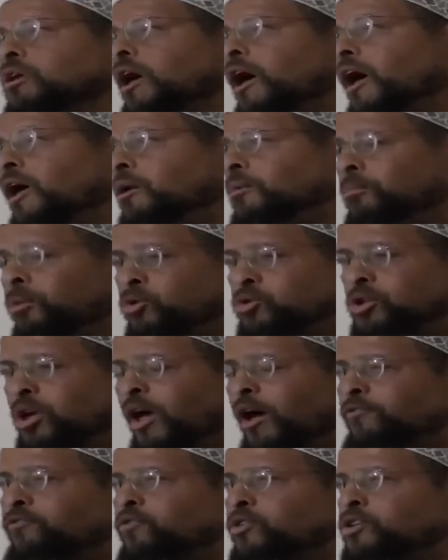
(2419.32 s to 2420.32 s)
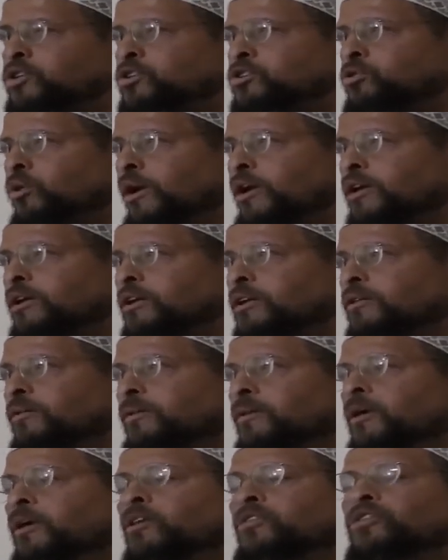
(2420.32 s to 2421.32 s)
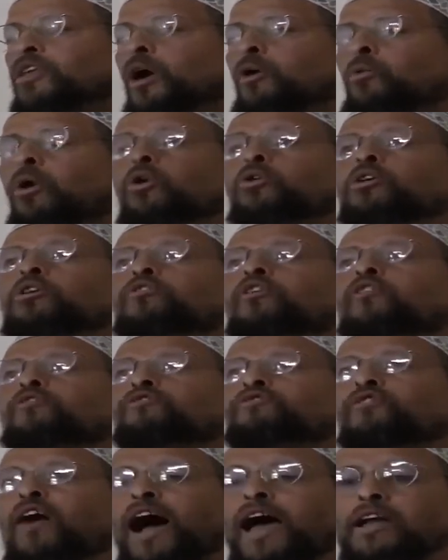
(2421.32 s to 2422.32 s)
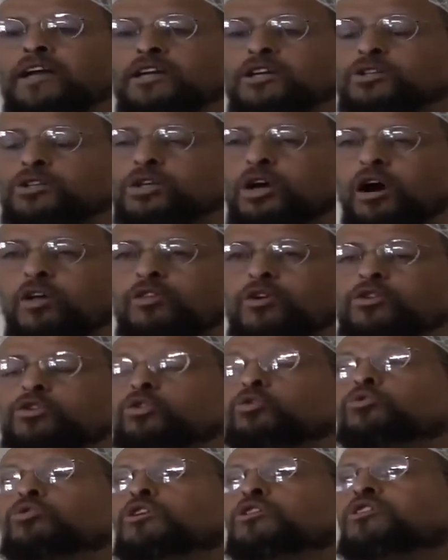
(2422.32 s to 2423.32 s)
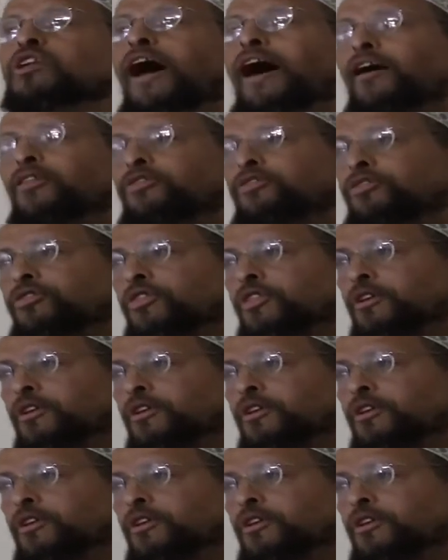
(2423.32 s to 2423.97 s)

Animals have restraint. They won't even fight each other to the death.